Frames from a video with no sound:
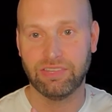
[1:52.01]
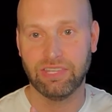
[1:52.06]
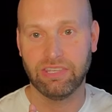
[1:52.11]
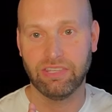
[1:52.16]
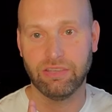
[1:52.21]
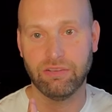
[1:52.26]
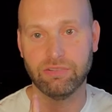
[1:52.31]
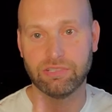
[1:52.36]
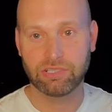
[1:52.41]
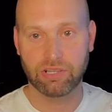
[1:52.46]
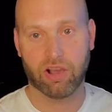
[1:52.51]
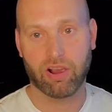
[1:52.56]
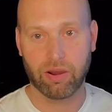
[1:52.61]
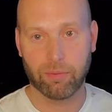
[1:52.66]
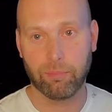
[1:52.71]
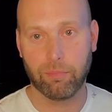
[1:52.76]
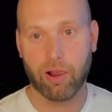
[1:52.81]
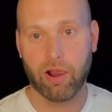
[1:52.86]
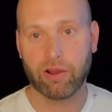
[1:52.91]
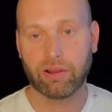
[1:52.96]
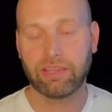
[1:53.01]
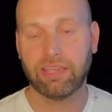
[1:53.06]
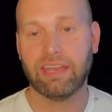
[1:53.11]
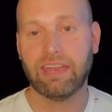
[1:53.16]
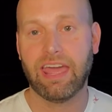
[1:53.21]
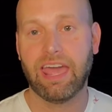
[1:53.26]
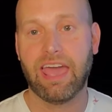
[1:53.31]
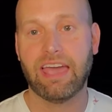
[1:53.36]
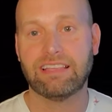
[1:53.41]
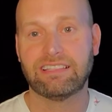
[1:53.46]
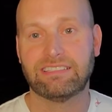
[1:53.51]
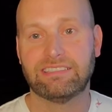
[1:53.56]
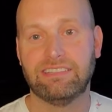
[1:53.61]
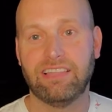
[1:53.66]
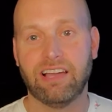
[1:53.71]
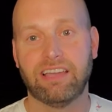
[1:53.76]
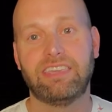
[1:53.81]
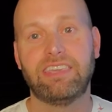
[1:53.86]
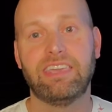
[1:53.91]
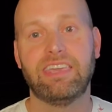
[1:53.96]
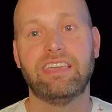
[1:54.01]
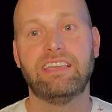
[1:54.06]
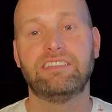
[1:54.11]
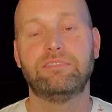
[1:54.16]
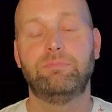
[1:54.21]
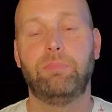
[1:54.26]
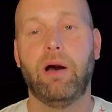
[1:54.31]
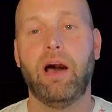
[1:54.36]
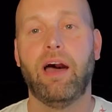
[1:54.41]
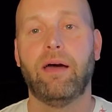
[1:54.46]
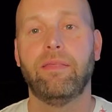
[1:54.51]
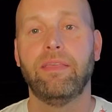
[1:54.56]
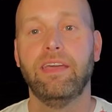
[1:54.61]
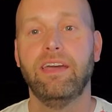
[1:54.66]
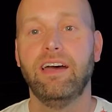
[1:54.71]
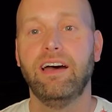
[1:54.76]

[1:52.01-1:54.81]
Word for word: the used car market as Lucky is, but